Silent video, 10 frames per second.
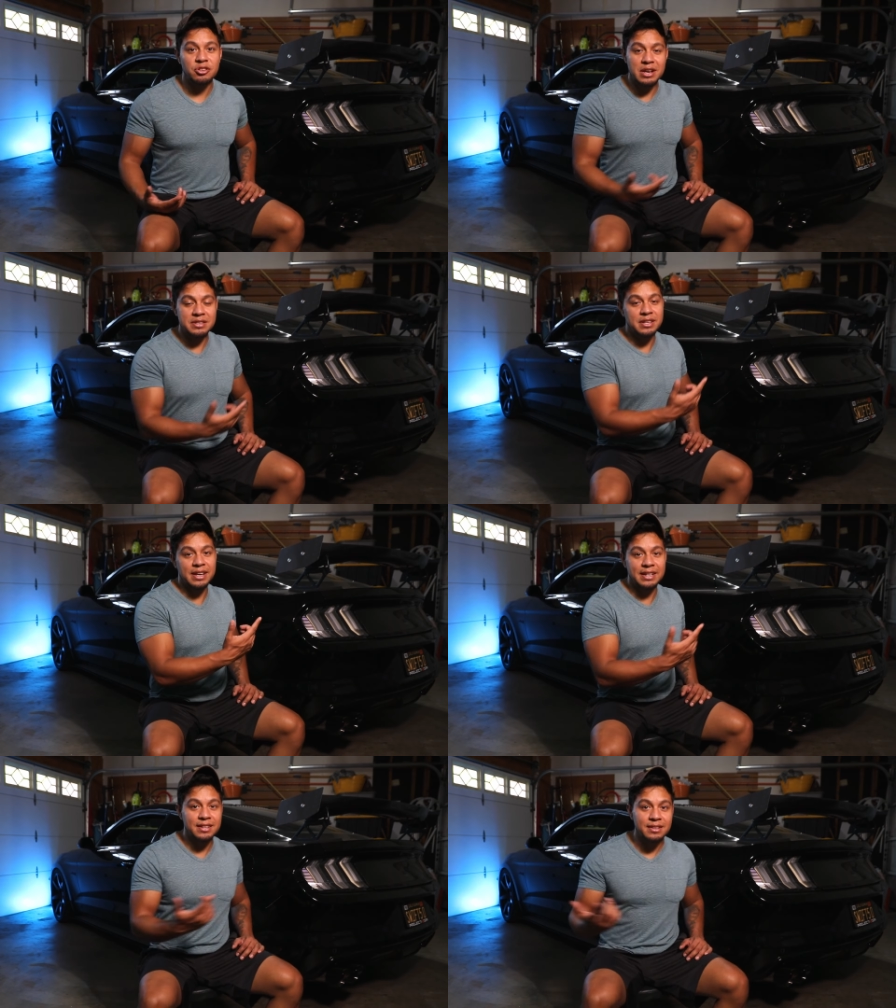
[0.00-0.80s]
you guys can
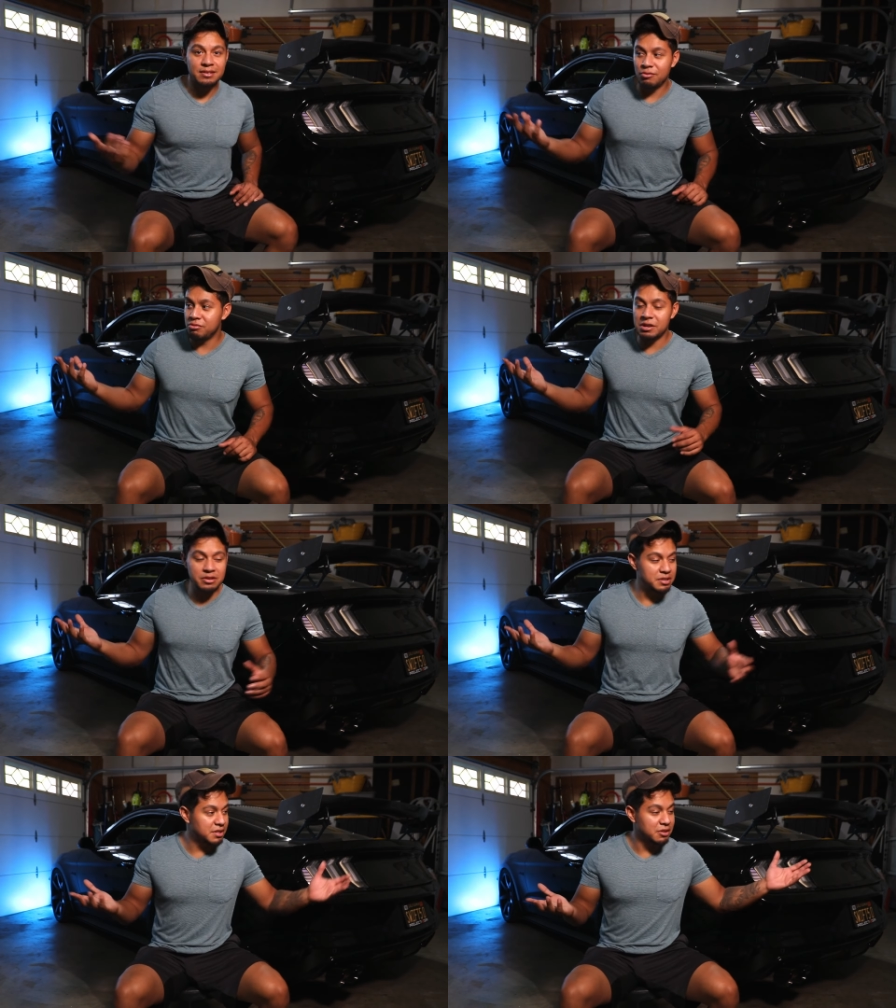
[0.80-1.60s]
hit one
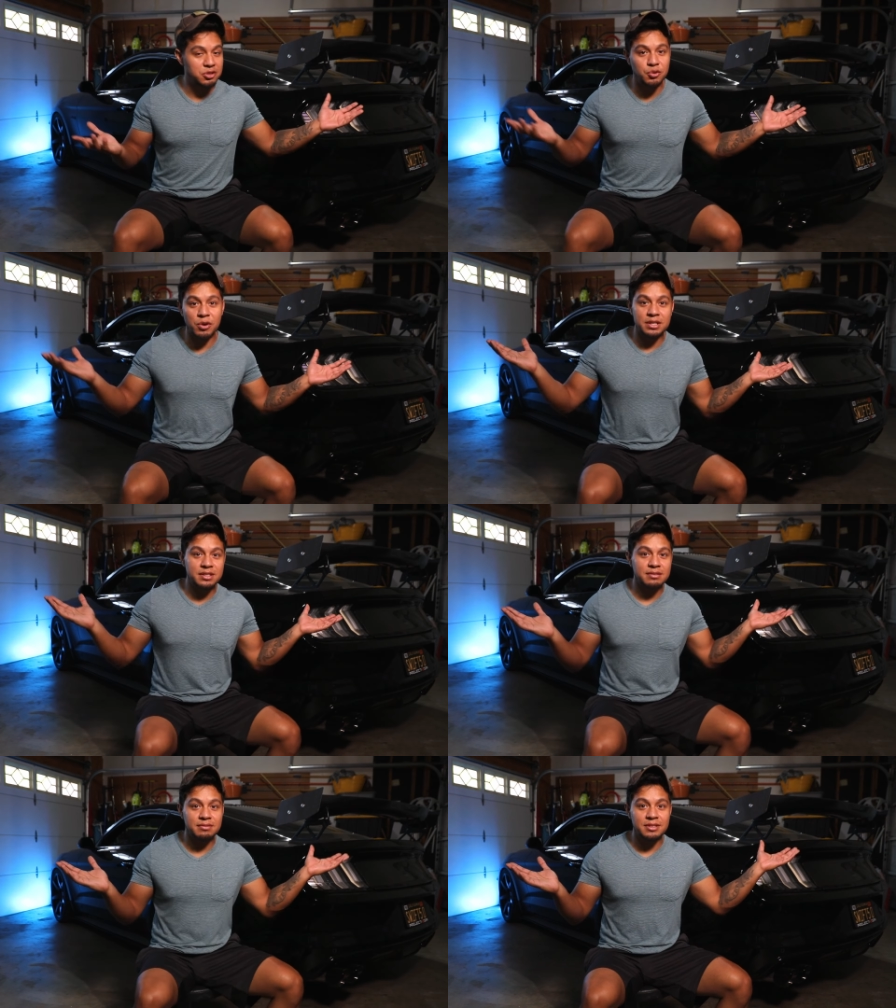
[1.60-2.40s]
of these little
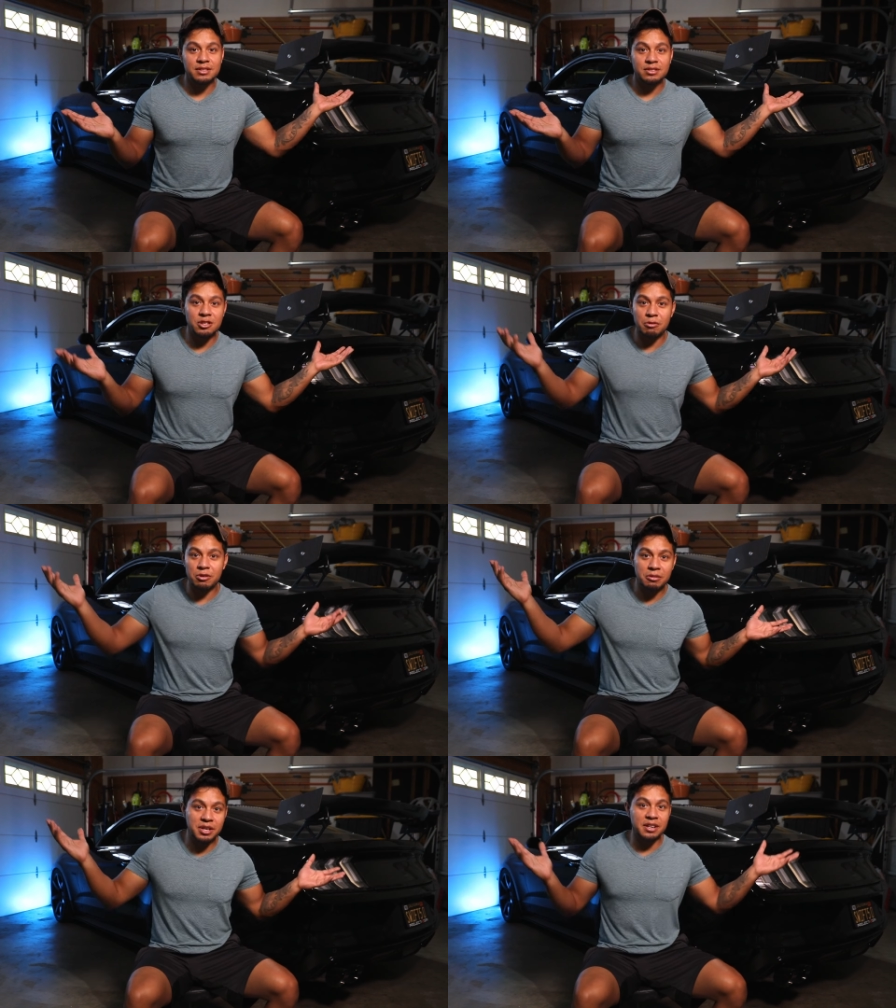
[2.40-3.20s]
squares
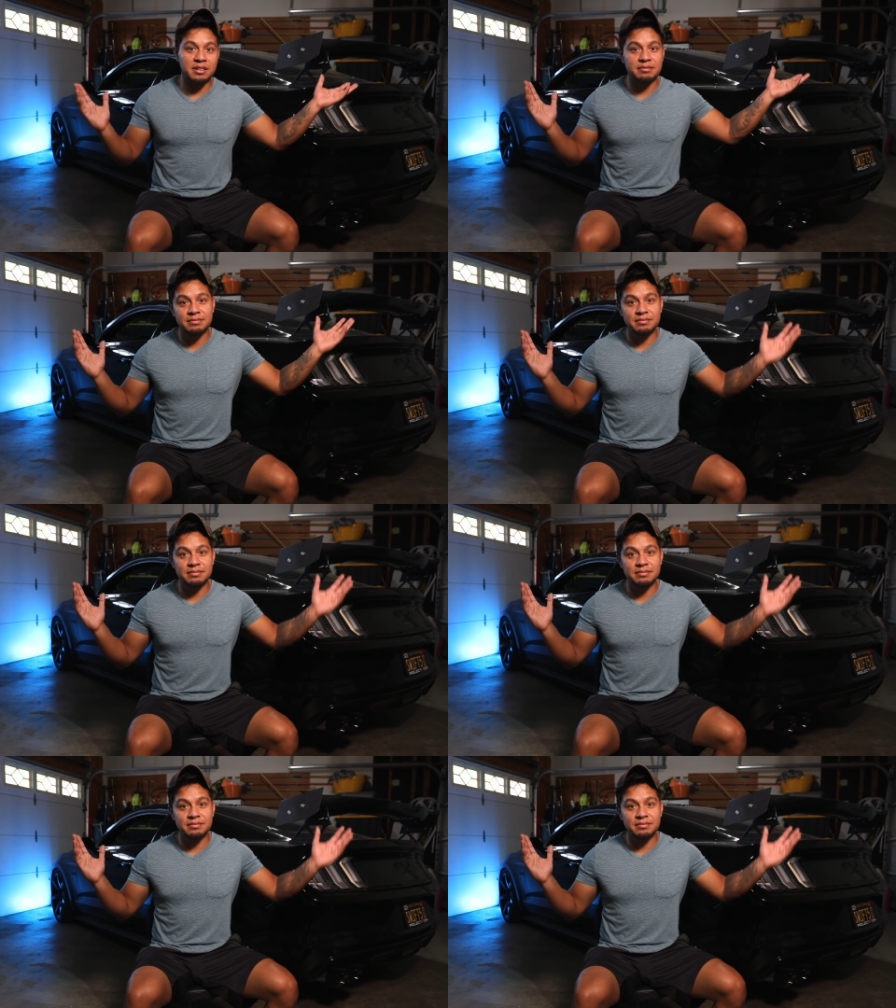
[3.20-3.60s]
somewhere over here.